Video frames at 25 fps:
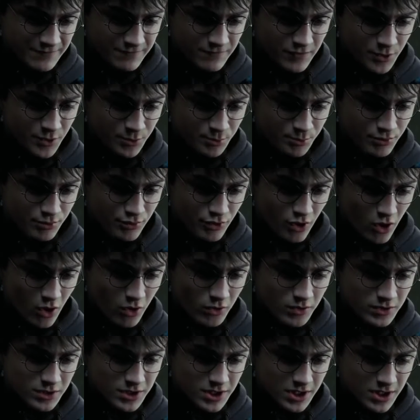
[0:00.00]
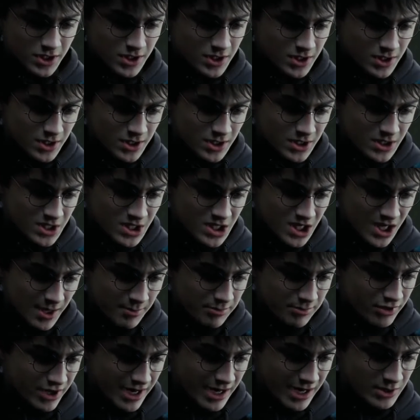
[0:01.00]
Padfoot, and Prongs
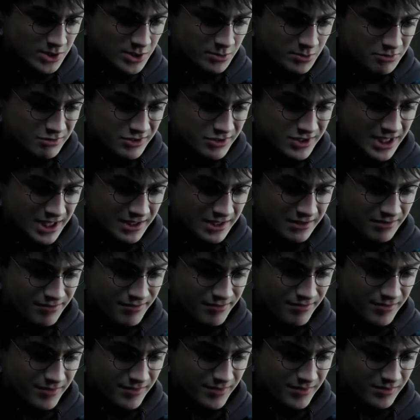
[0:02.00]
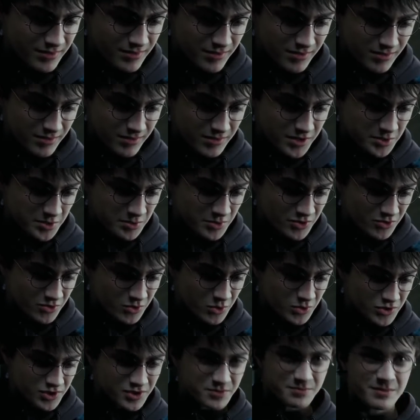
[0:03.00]
are proud to present the
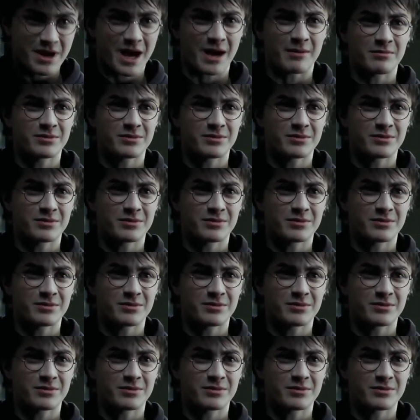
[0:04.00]
Marauder's